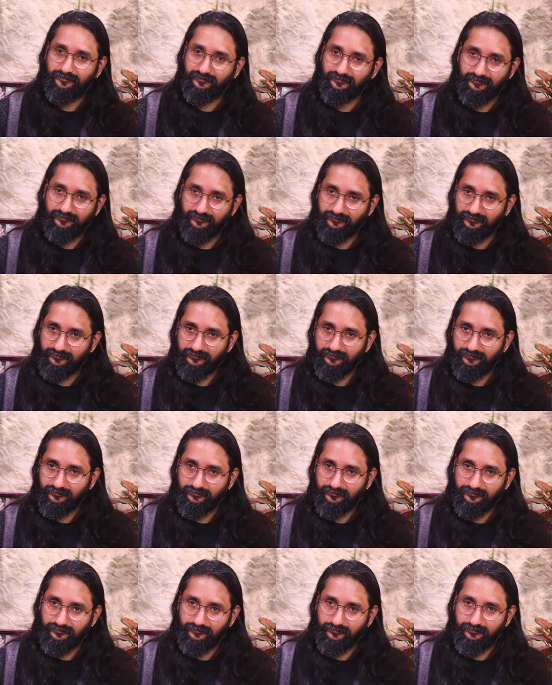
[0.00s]

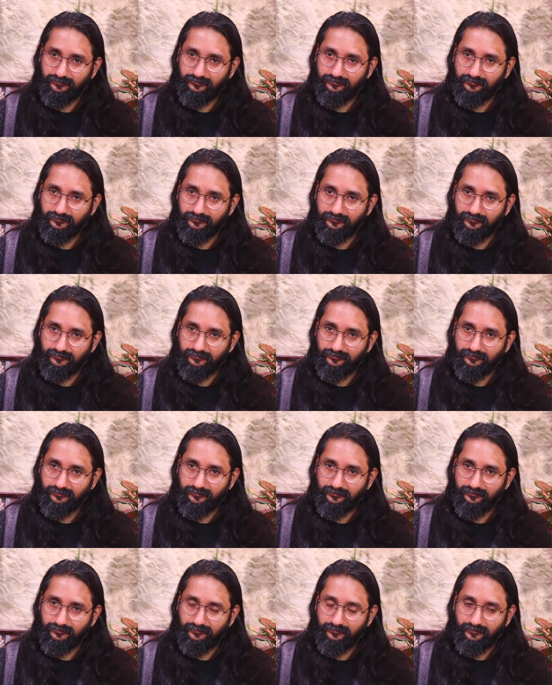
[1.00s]

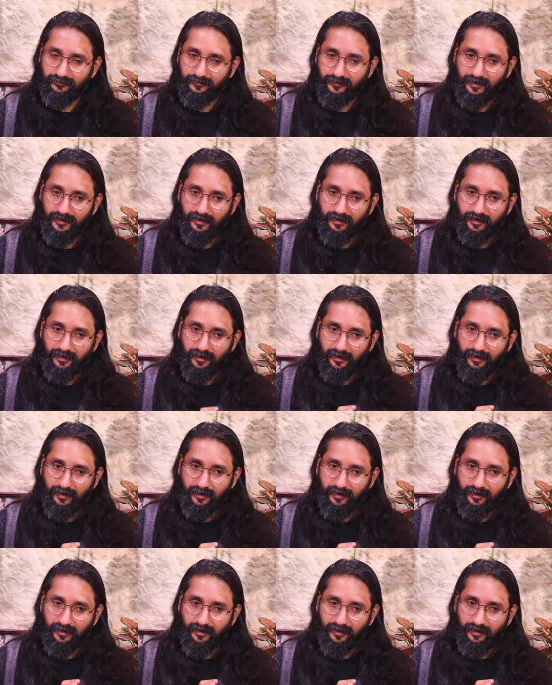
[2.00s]
Nothing is said.